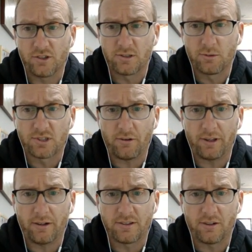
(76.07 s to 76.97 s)
So we'll start
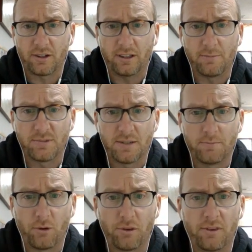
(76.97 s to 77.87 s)
with Arizona Clemson.
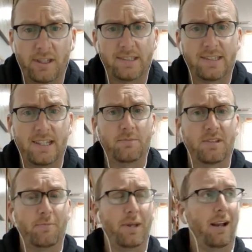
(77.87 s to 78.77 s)
Both of these teams
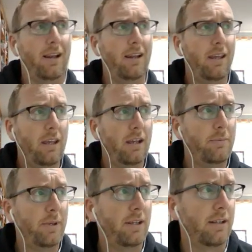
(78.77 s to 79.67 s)
have been a little
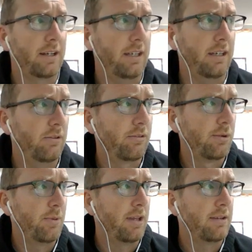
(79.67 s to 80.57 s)
bit lucky with
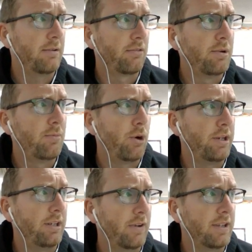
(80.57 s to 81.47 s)

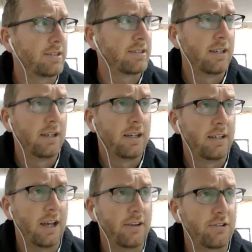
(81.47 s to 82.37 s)
three-point defense
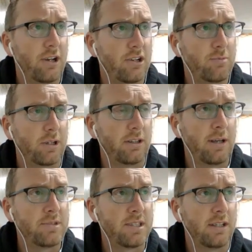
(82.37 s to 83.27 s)
down the stretch, but
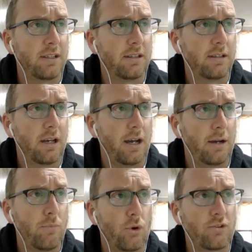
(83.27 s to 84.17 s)
Clemson
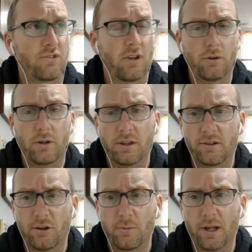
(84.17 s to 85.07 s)
more so in the
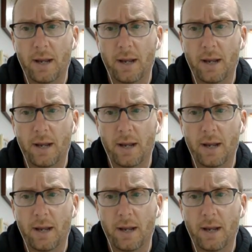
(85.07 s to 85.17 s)
tournament.